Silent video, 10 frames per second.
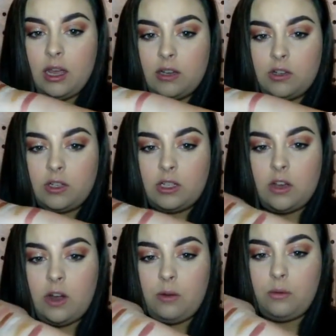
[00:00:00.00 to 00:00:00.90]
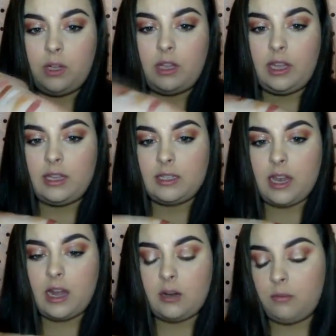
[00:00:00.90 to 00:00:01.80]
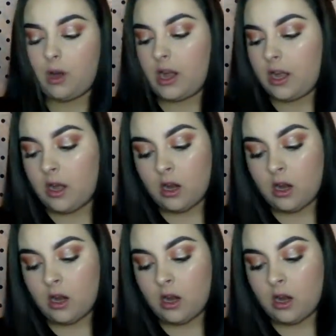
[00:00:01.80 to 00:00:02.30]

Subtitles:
As you can tell, I really like Scatterbrain.